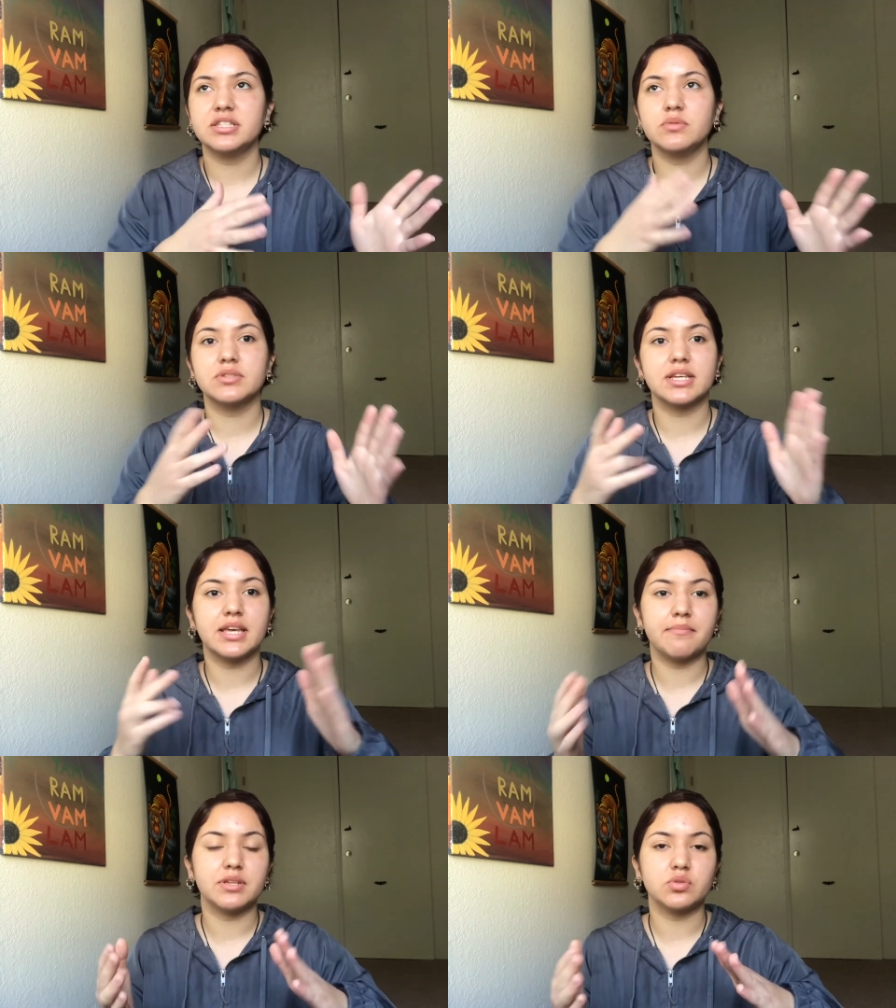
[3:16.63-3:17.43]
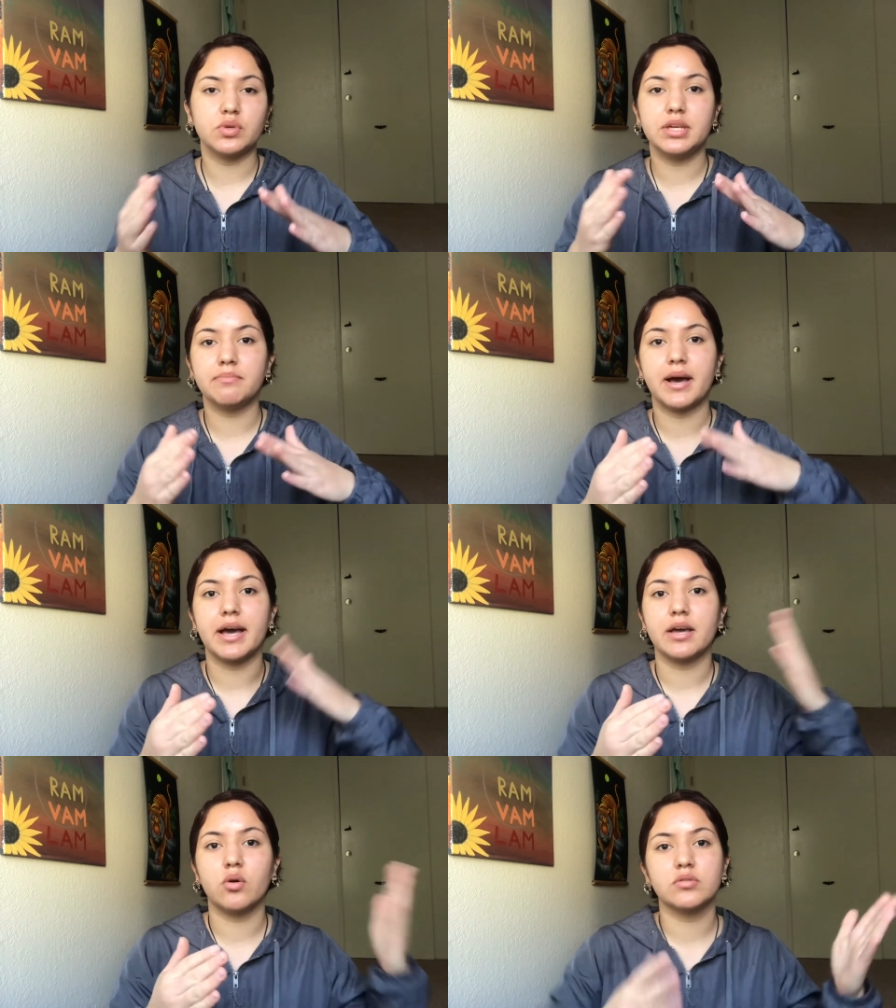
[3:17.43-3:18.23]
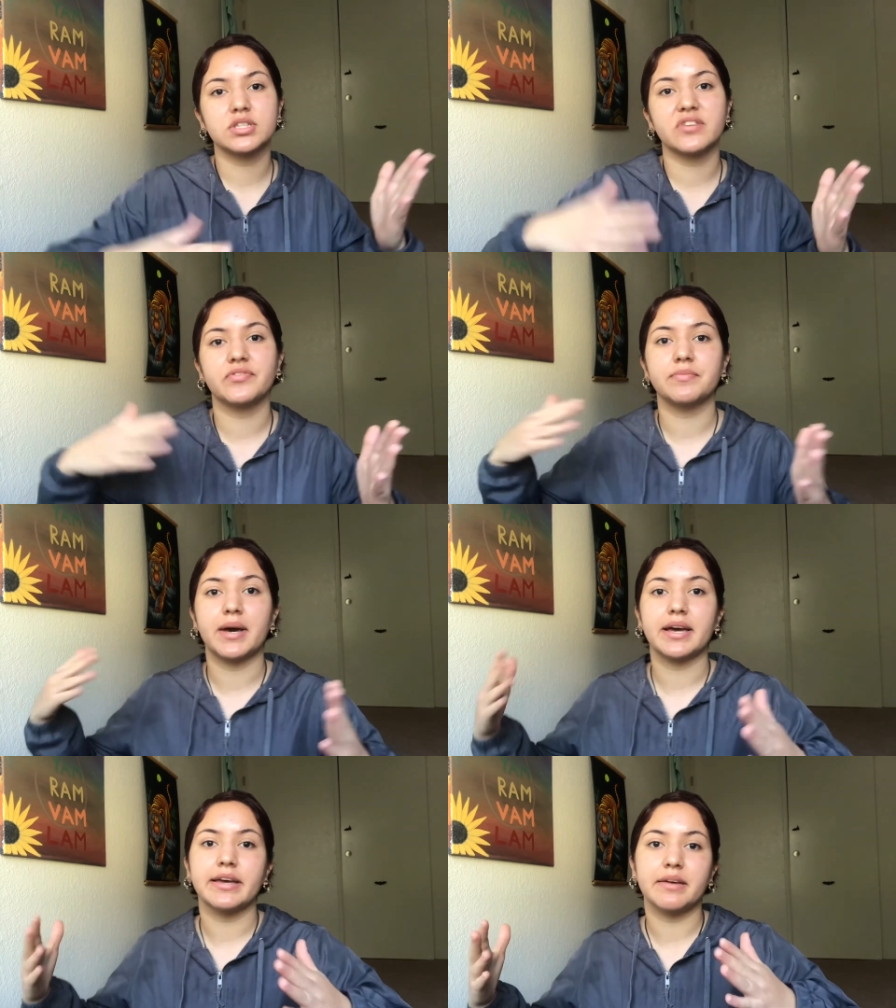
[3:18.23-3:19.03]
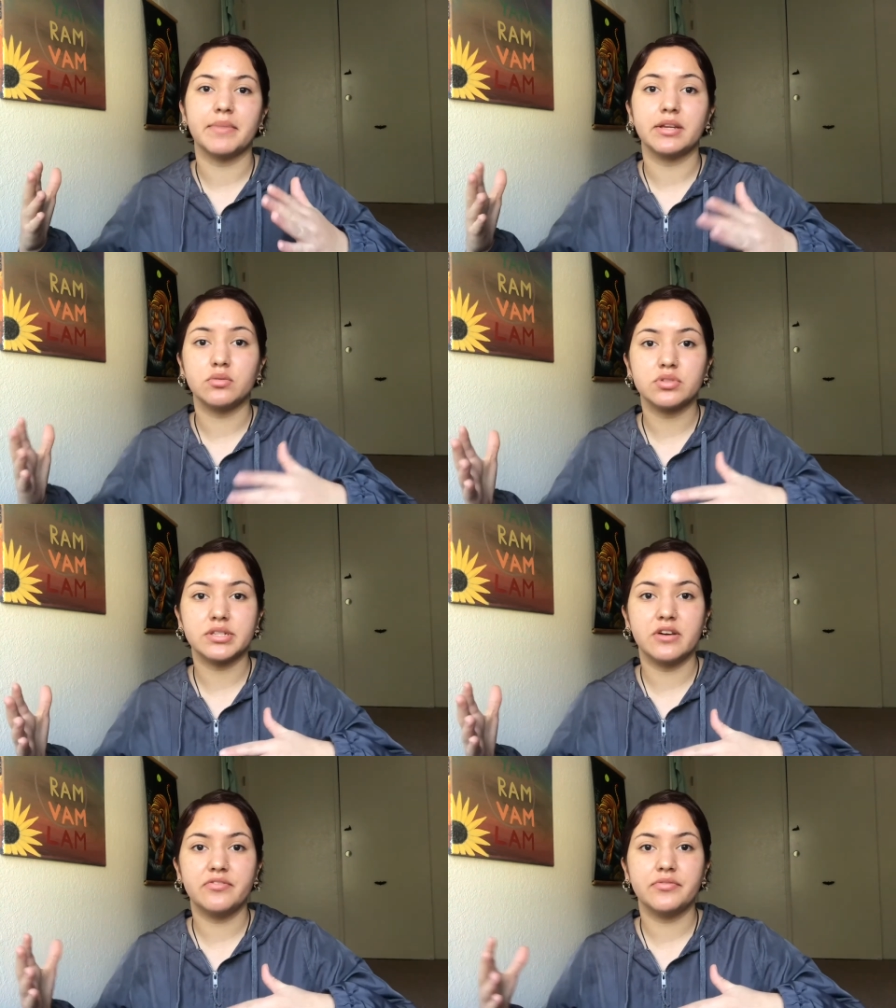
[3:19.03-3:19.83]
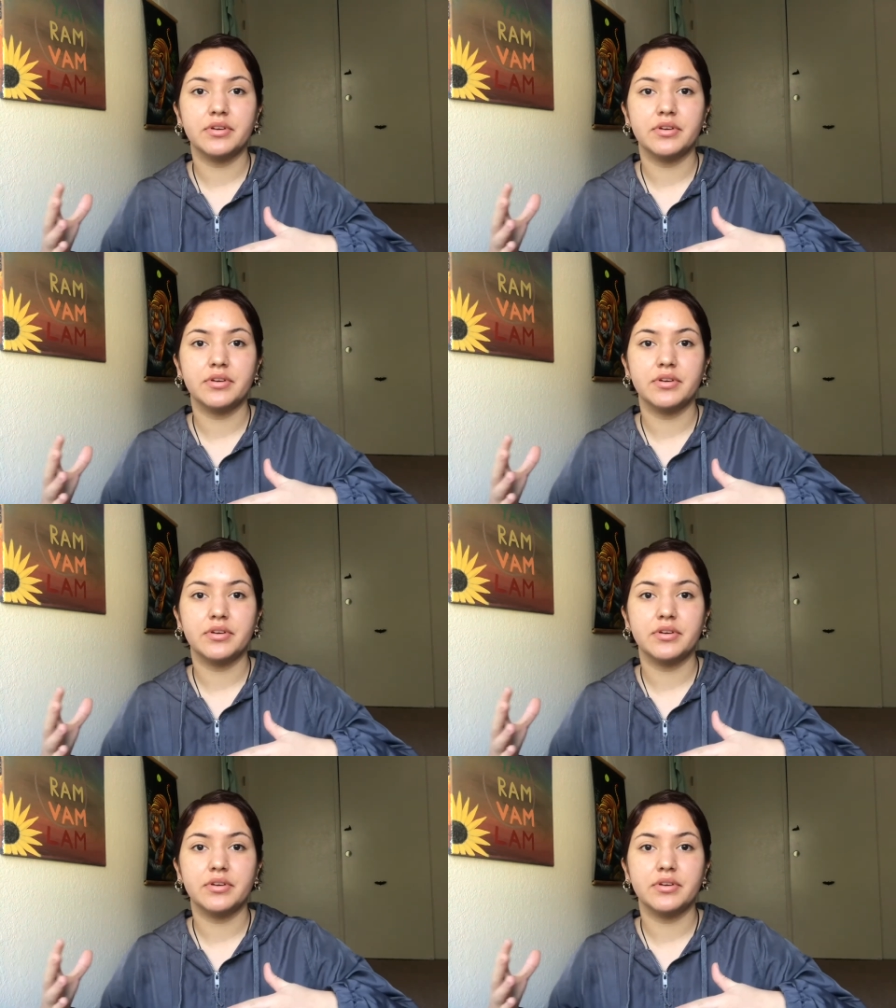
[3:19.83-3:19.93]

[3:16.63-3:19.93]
it was like in between my old self and my and my new self.